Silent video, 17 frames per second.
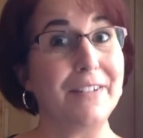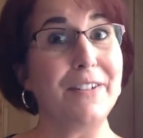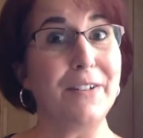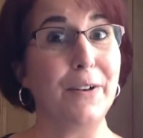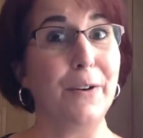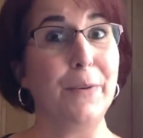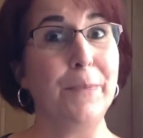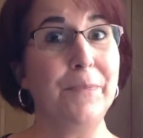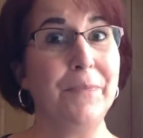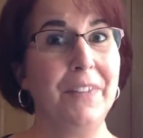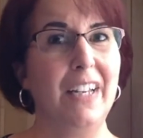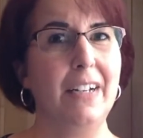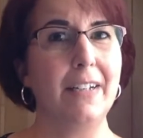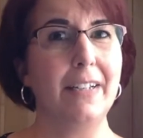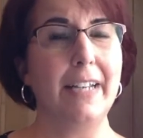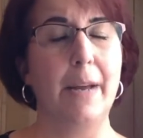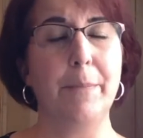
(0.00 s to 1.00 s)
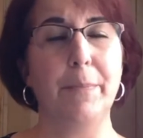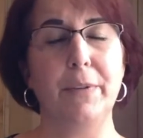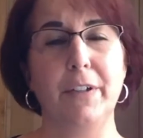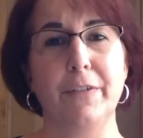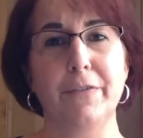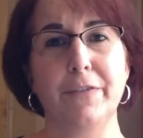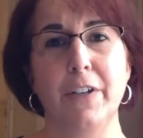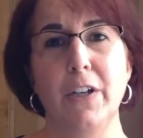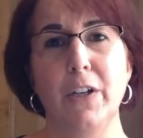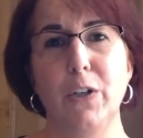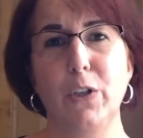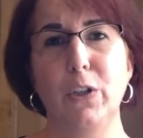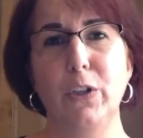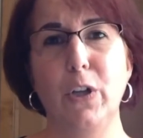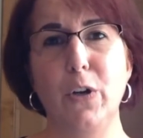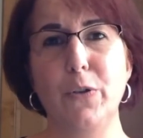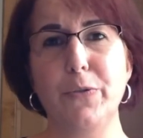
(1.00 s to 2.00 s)
So an example of
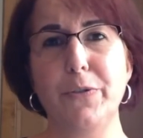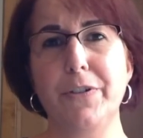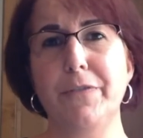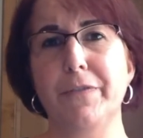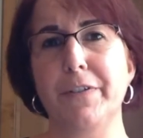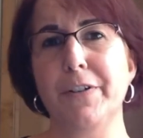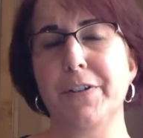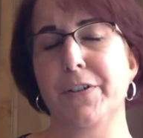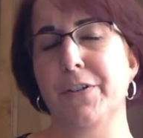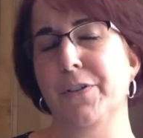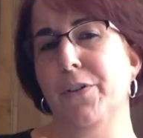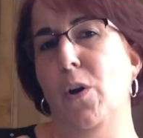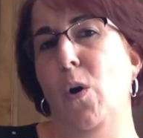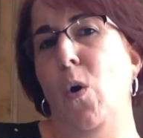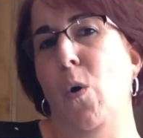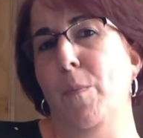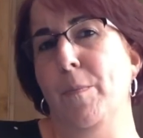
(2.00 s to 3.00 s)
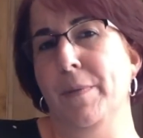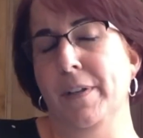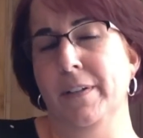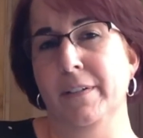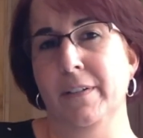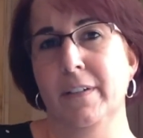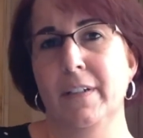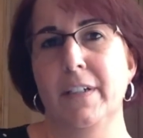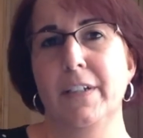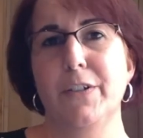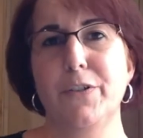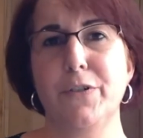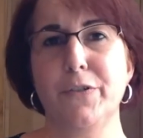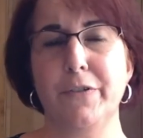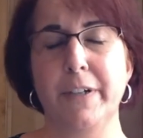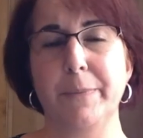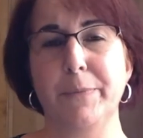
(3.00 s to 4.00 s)
closed versus open
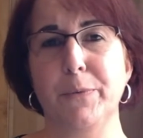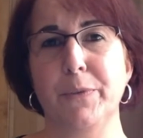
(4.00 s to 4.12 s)
script,